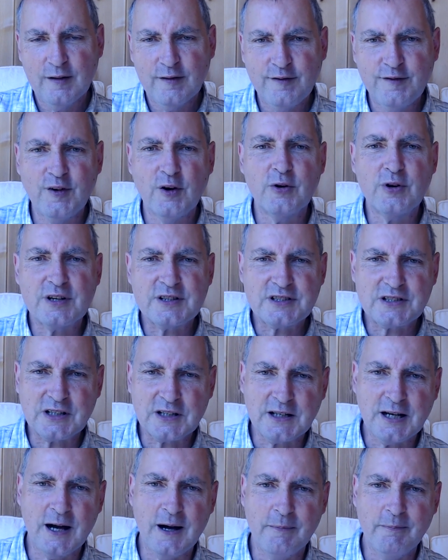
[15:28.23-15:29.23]
for us to
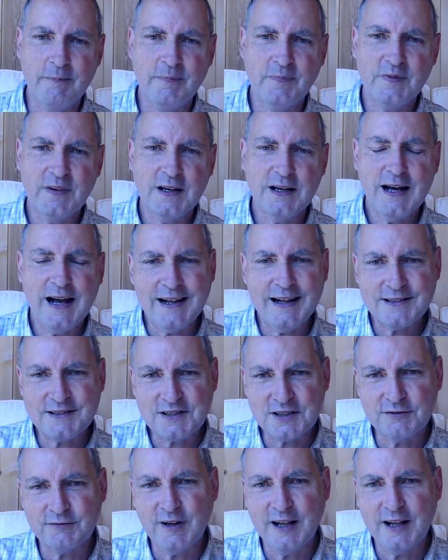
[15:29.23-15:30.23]
come and
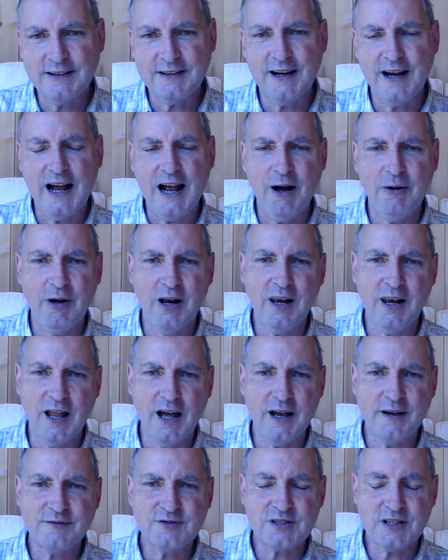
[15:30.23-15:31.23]
surrender our
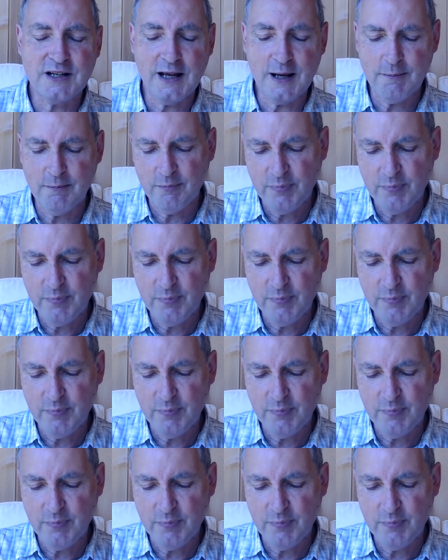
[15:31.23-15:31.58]
lives to Him.